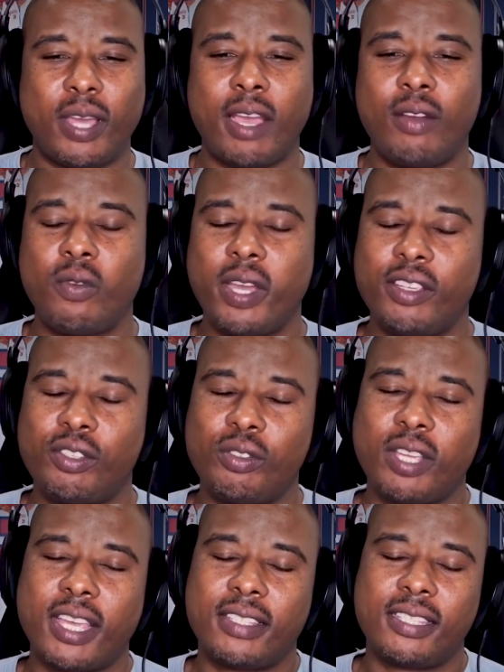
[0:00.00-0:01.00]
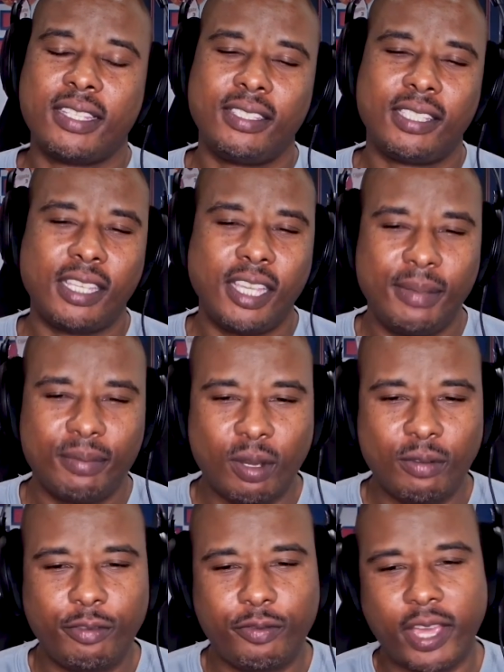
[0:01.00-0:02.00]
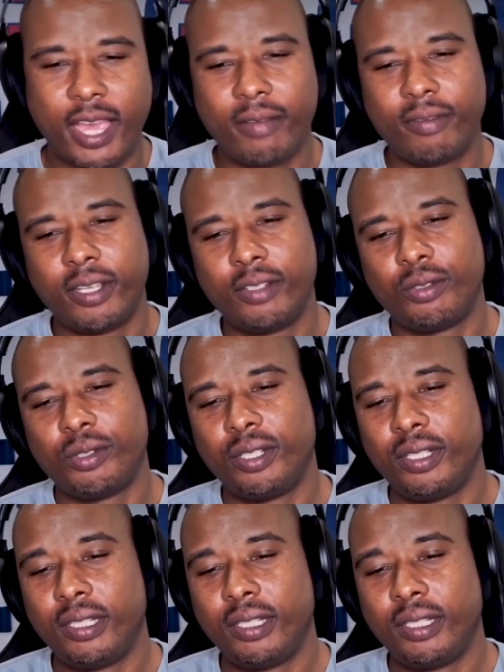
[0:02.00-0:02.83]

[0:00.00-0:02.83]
Out west, you got 10 teams over 500.